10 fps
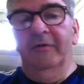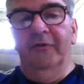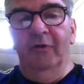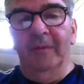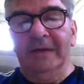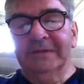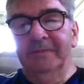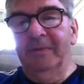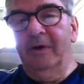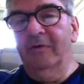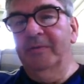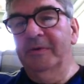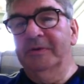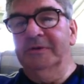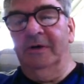formatting bar up at the
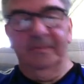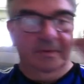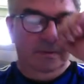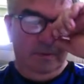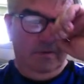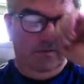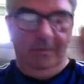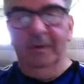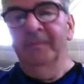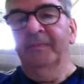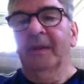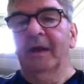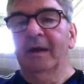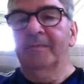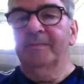top,
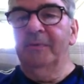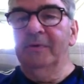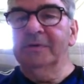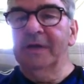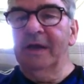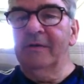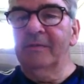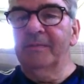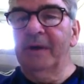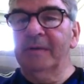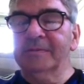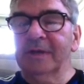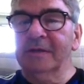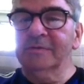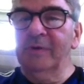I pointed out perhaps
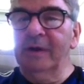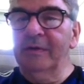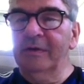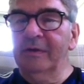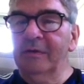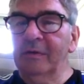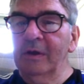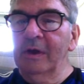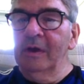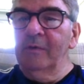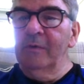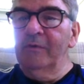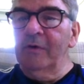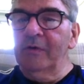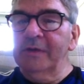last week that we've
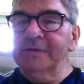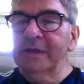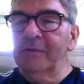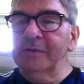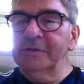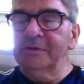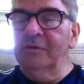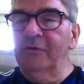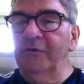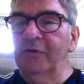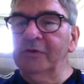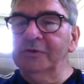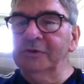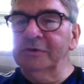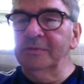got this thing which is called
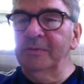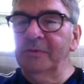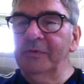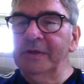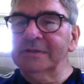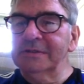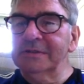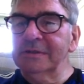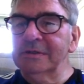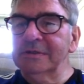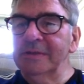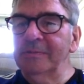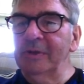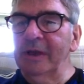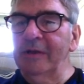functions, but this
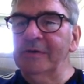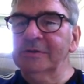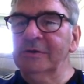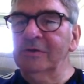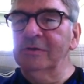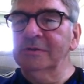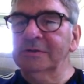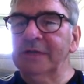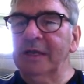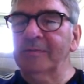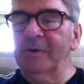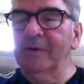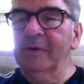symbol here is called sigma,